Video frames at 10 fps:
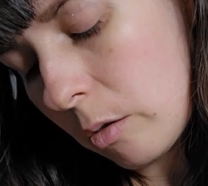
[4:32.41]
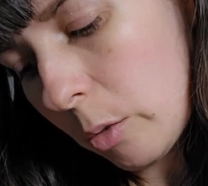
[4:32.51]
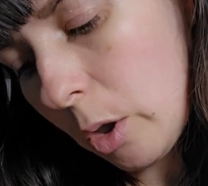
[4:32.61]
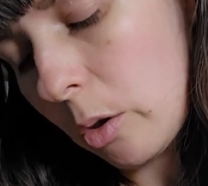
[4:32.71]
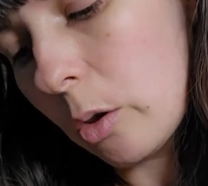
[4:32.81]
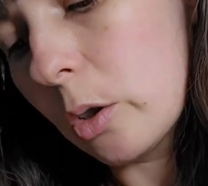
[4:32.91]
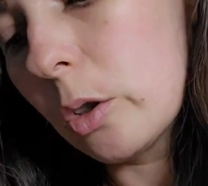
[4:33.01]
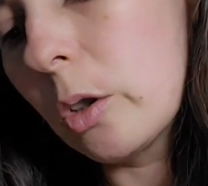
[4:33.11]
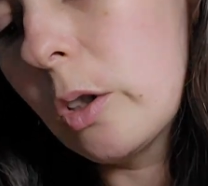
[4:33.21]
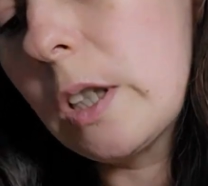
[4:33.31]
Oh my
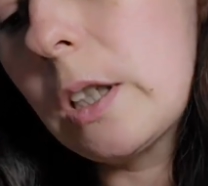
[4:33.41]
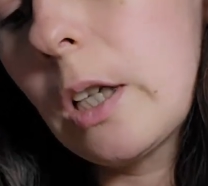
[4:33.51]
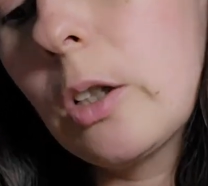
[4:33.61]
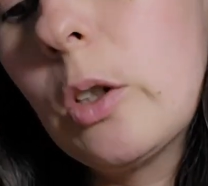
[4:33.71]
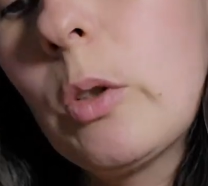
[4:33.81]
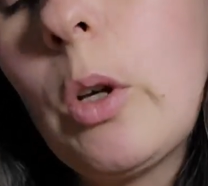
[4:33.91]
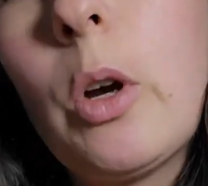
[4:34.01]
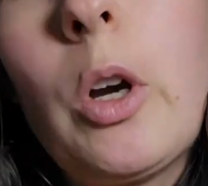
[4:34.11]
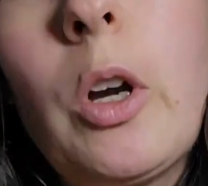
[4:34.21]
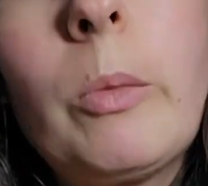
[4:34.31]
gosh, and this is like a
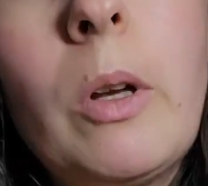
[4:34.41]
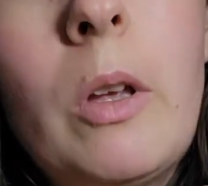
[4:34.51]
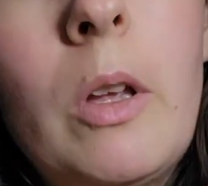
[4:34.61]
duochrome.